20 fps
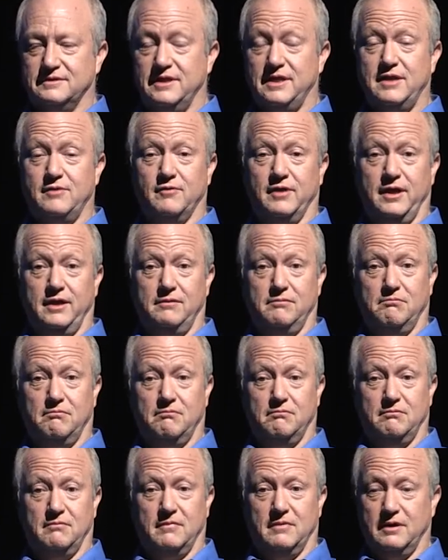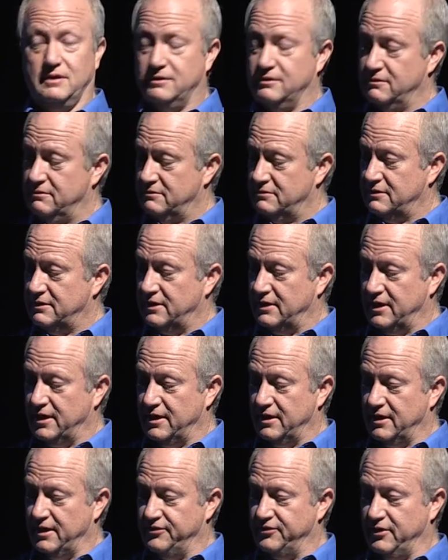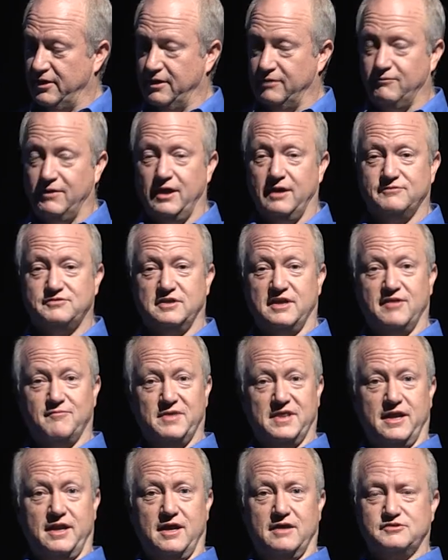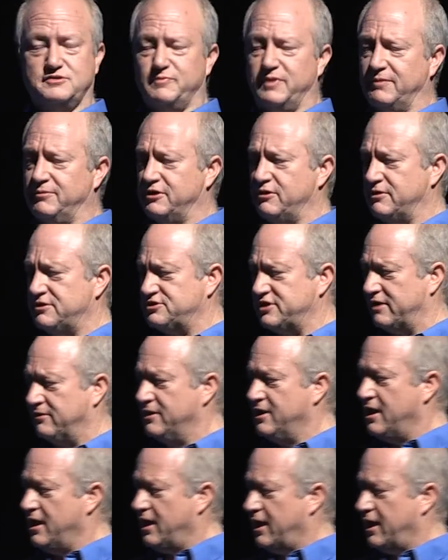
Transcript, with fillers: Anyway, I thought, wow, she gave me that now, she'd probably go to jail.